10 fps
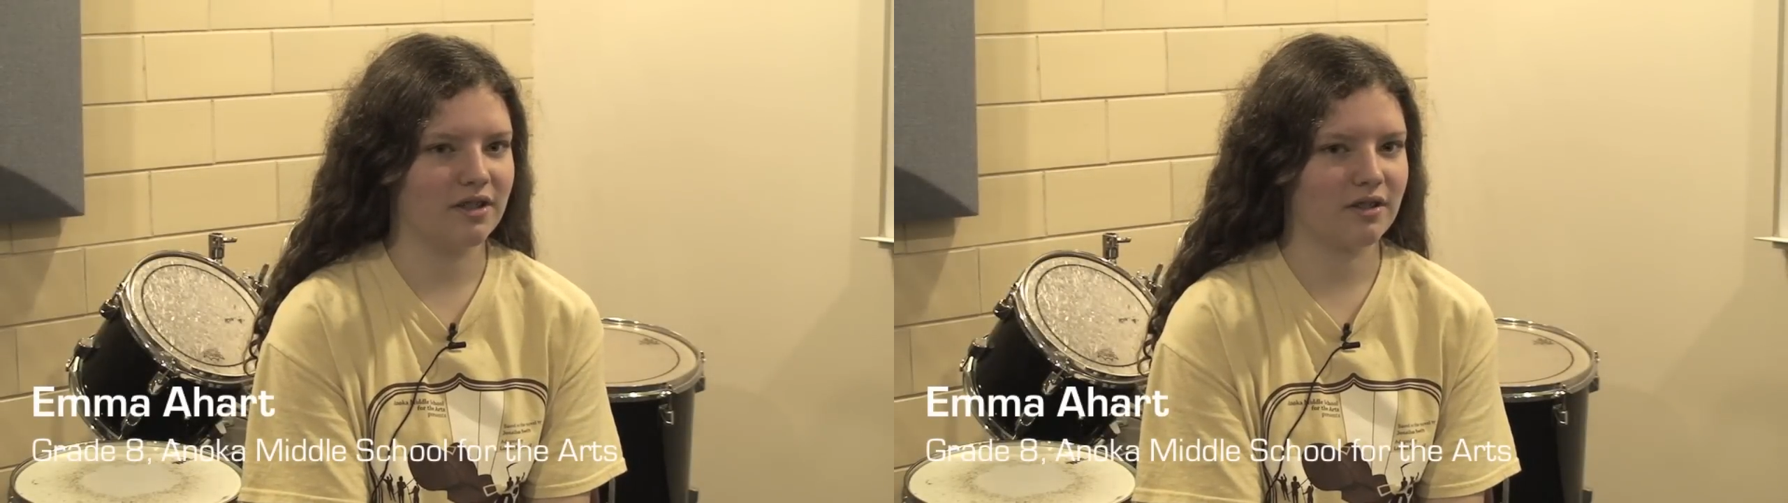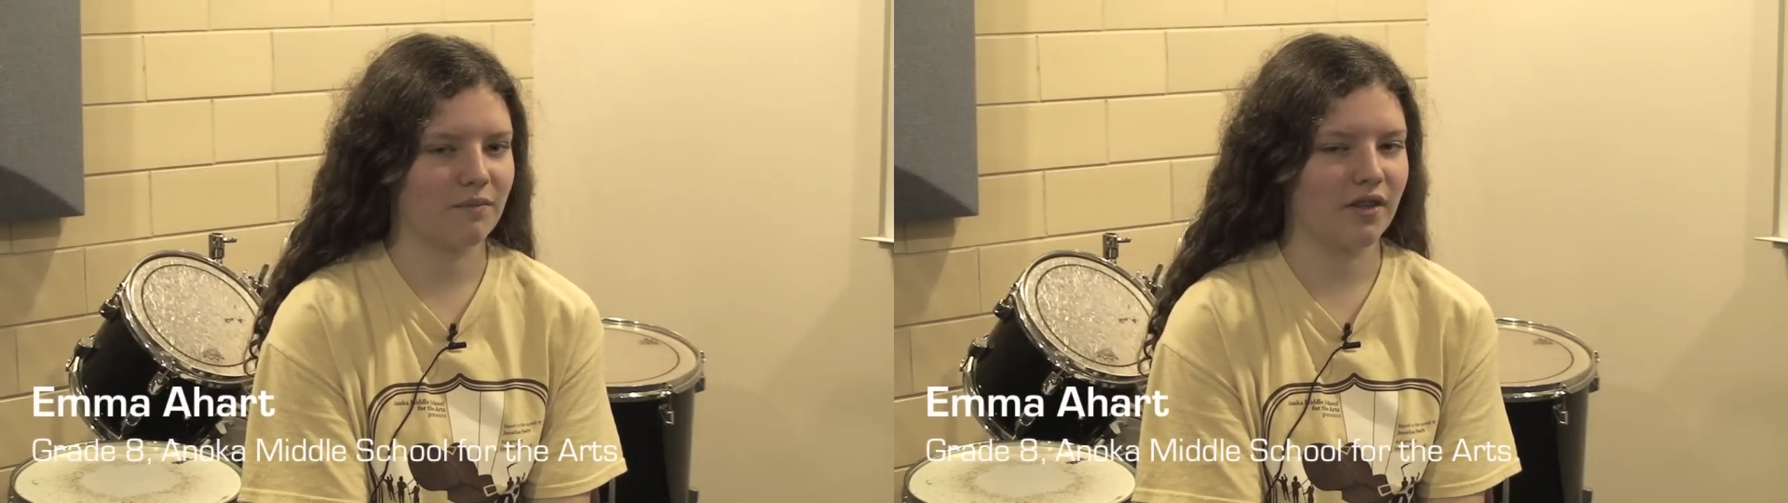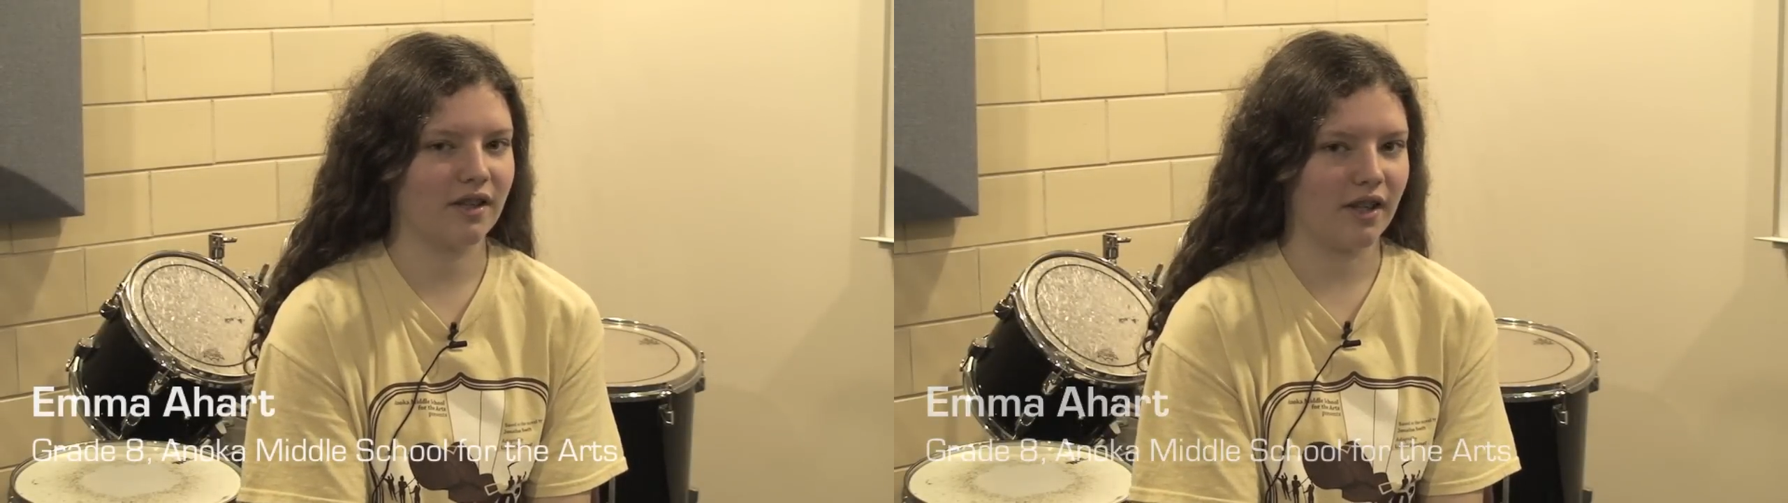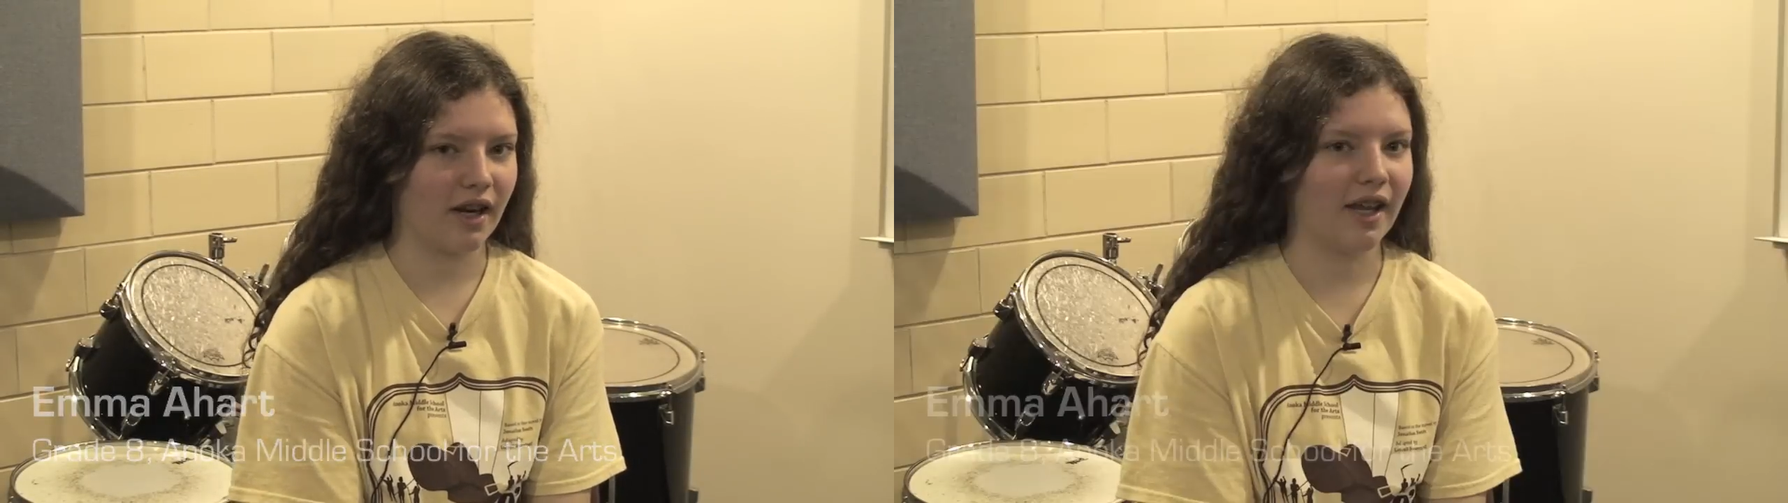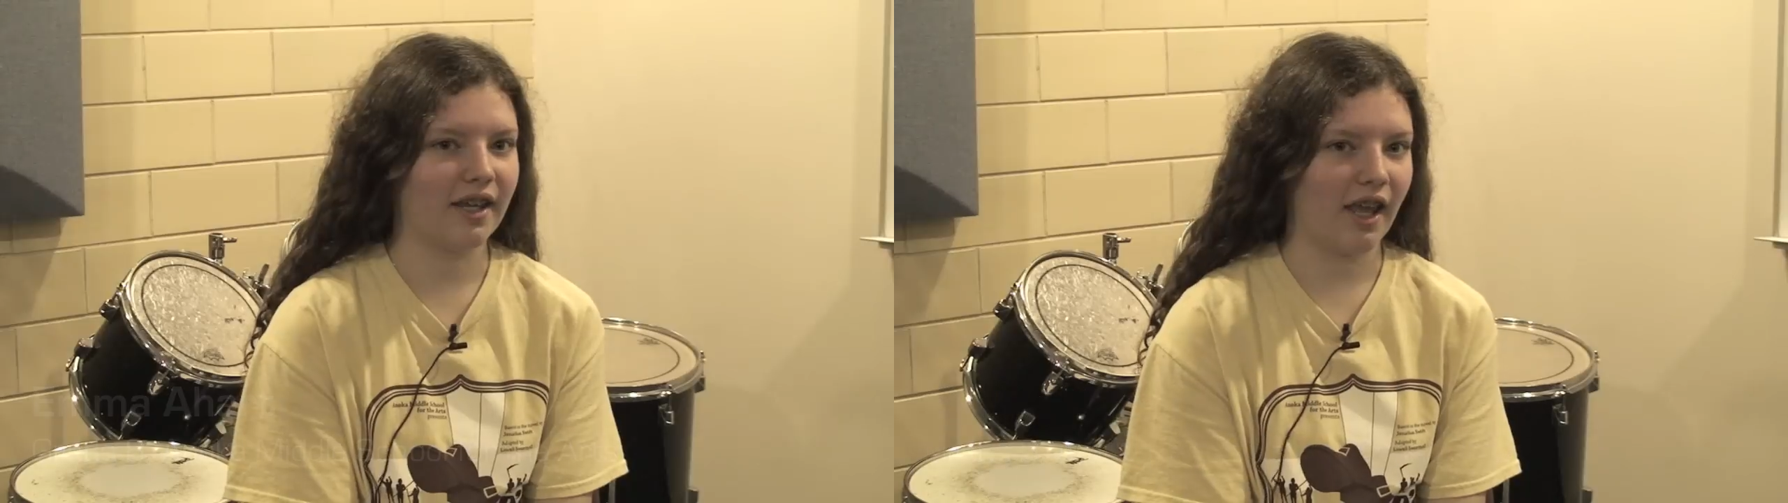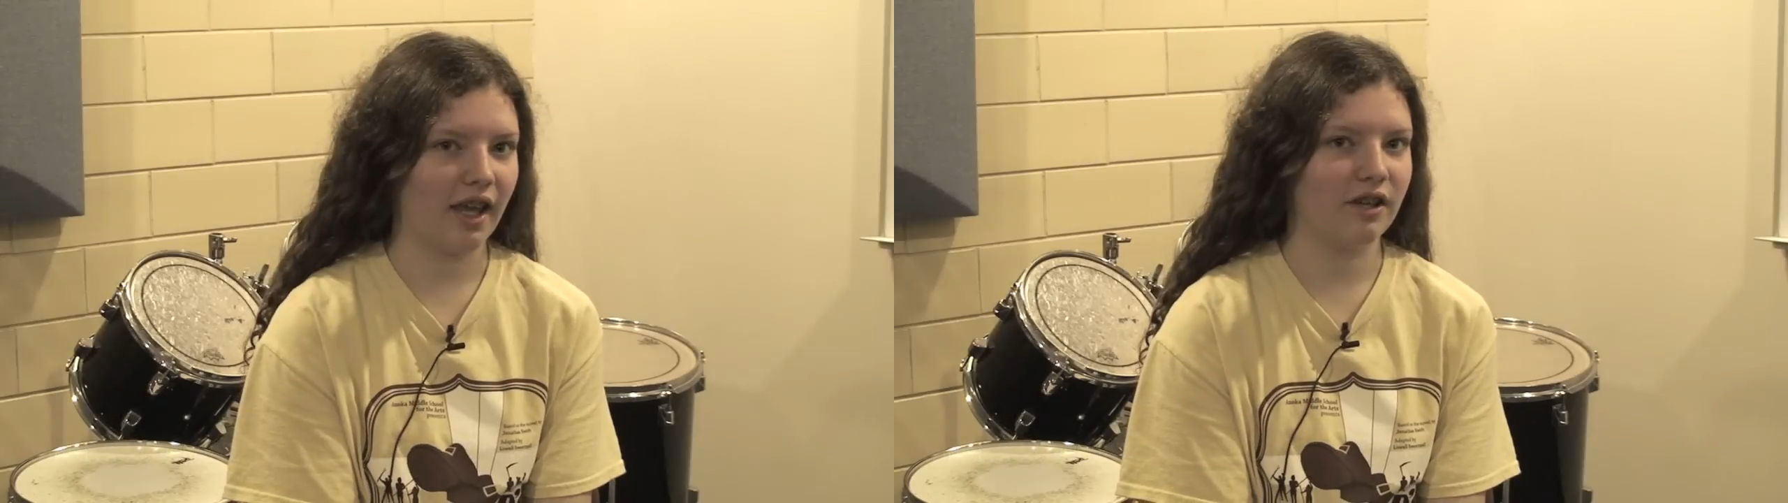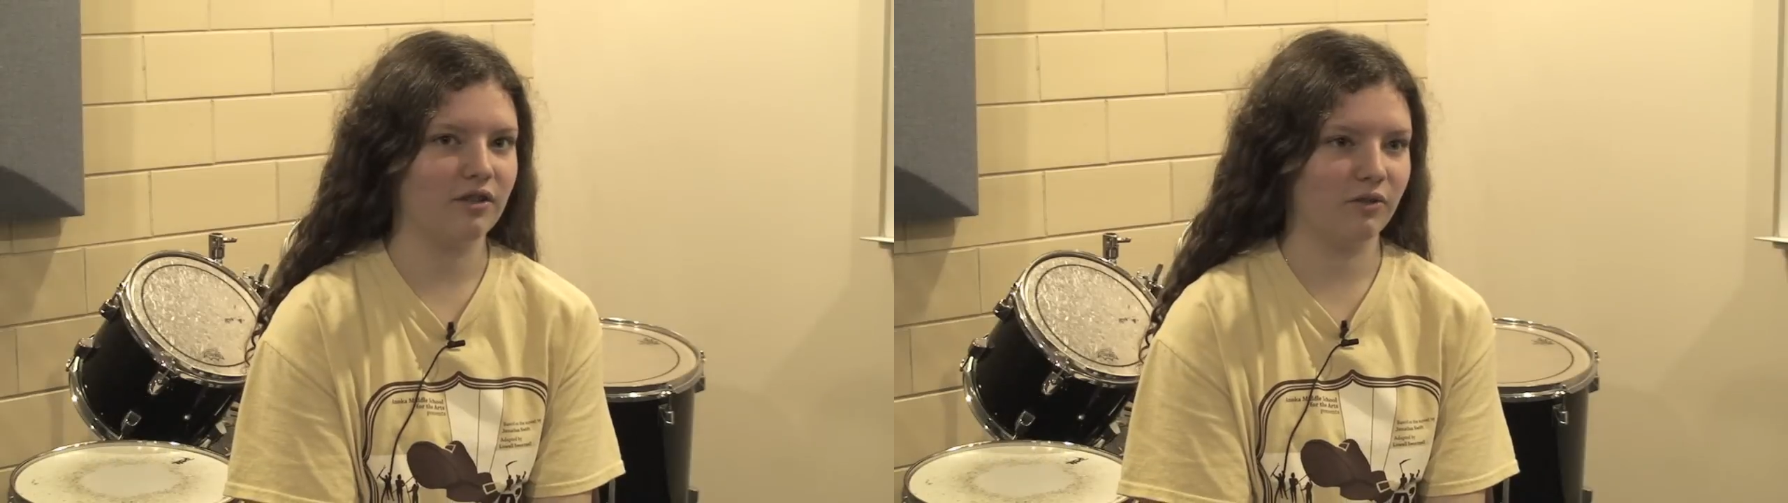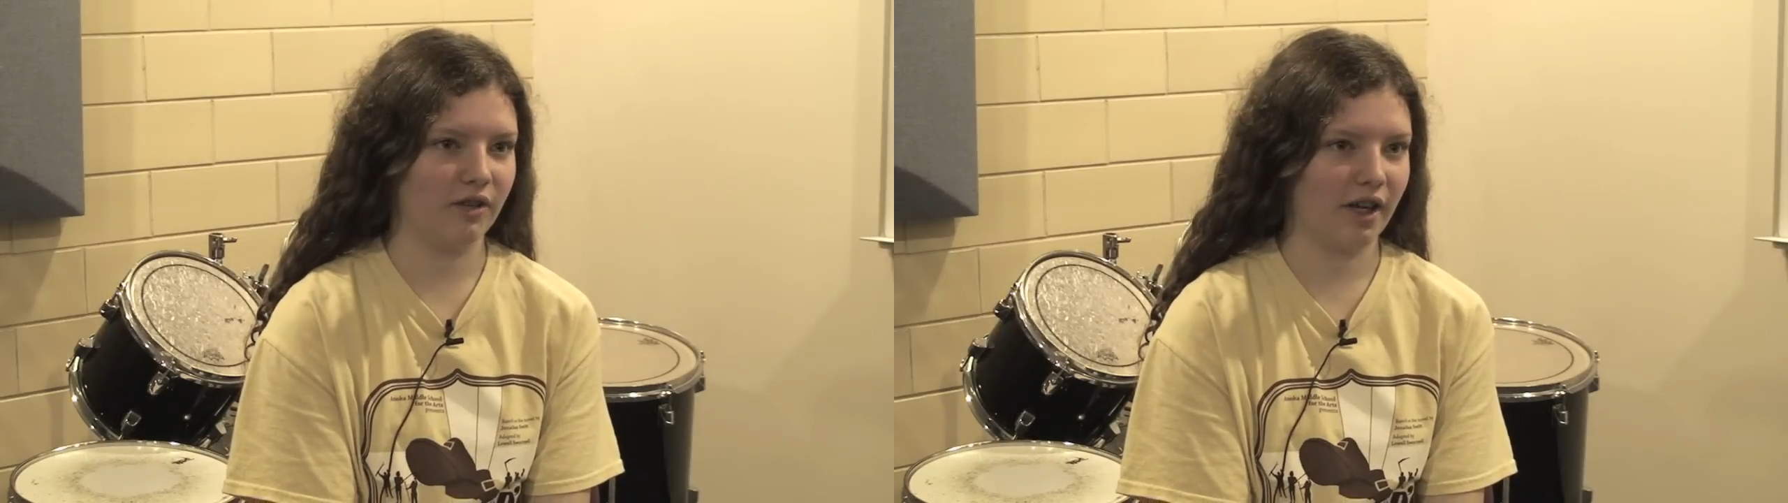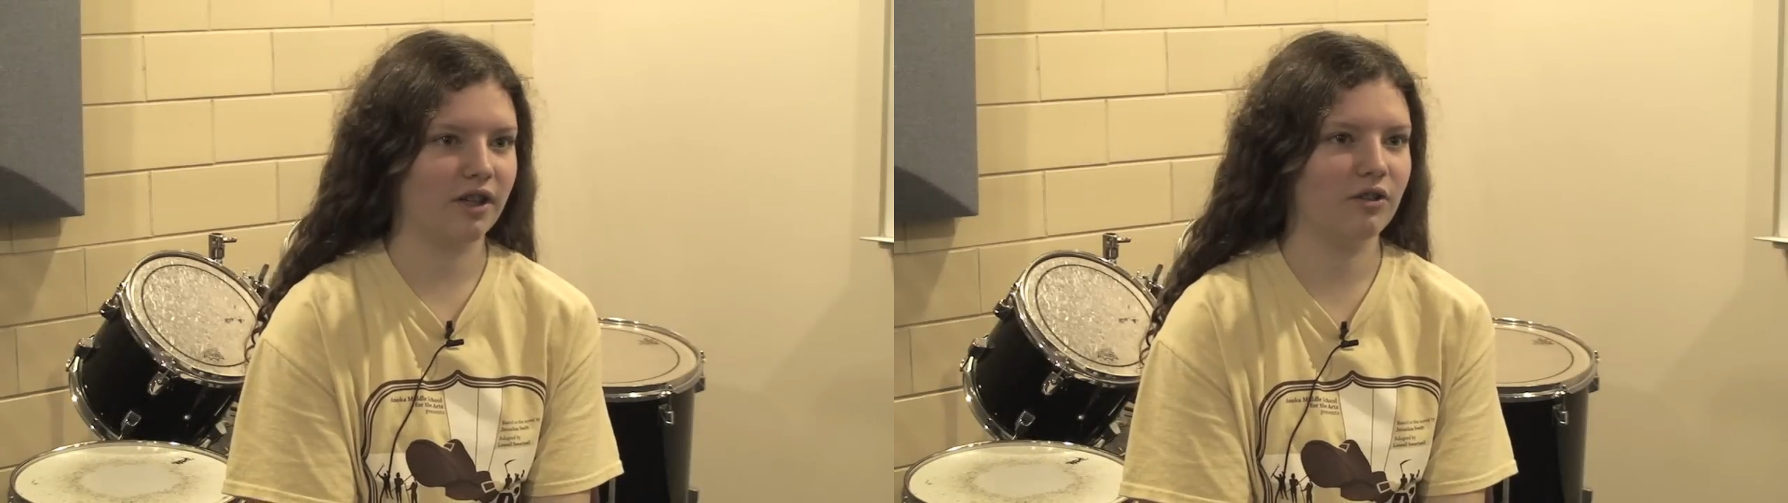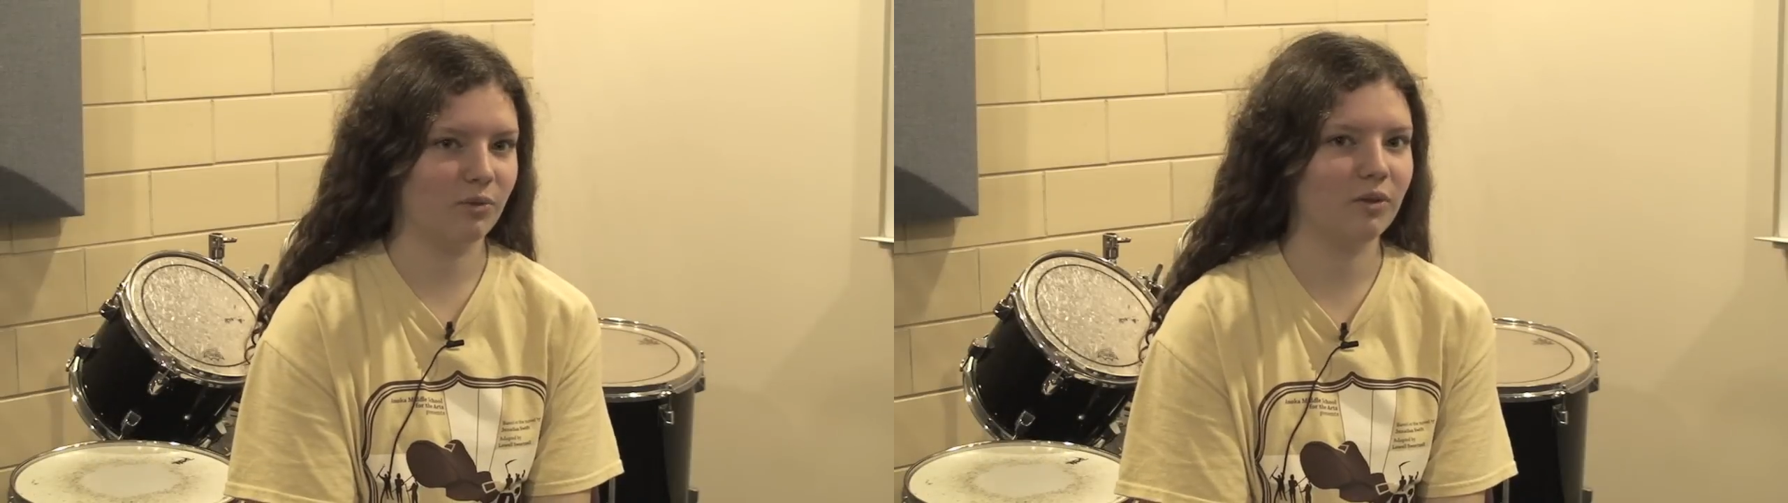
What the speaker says: it's something that I can do and I can